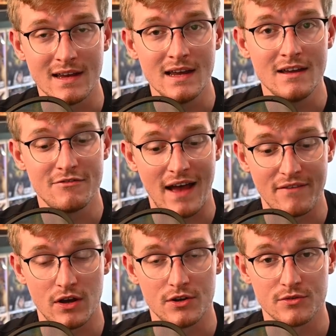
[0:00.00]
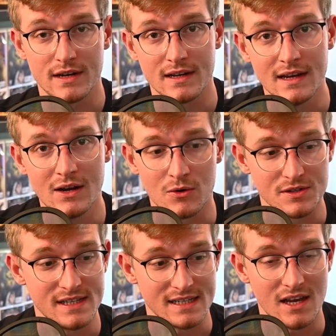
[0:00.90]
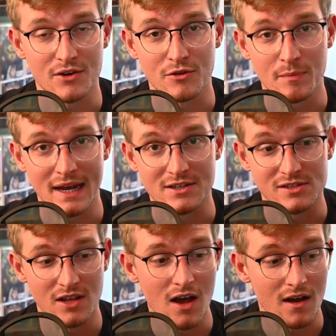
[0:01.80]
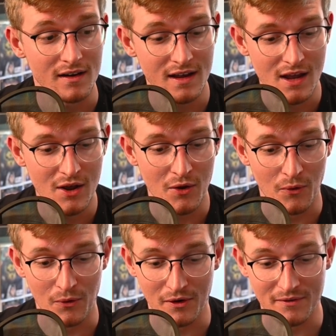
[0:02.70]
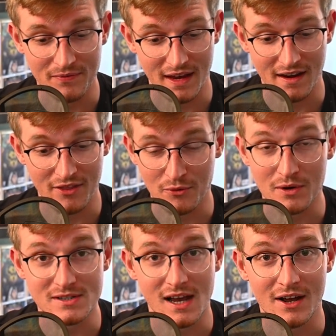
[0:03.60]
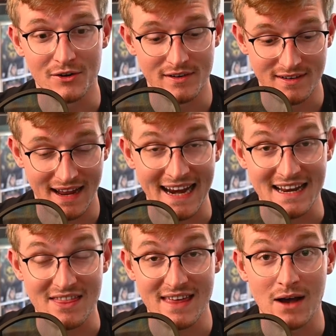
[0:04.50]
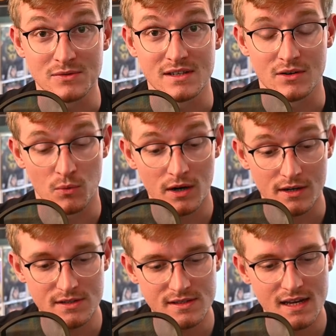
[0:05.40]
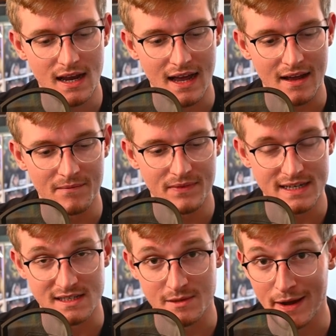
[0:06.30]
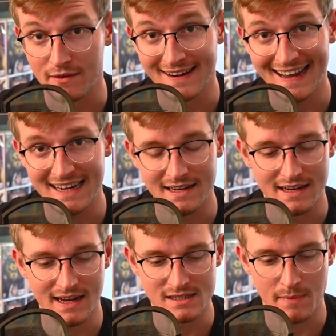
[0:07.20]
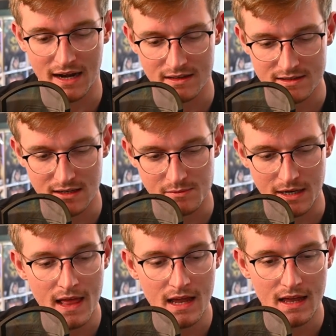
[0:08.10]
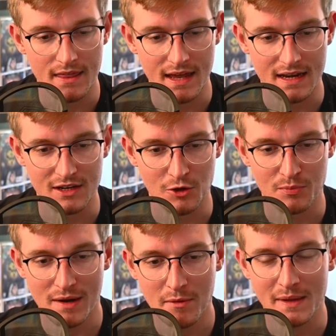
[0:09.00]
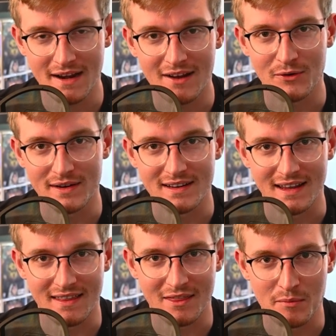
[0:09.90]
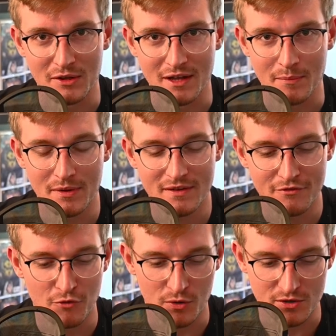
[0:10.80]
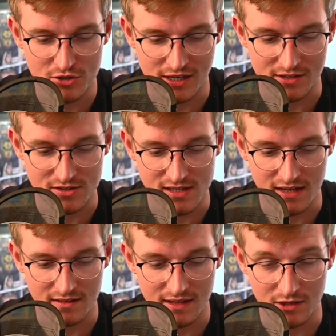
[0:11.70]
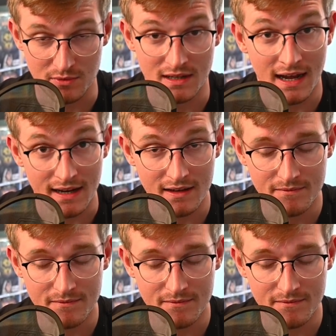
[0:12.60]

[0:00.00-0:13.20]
500 or 600 pages long, or, in other words, 180,000 words, as it's about 90, as Madeline tells me, then you're probably not going to get the build-up for those changes that you would like.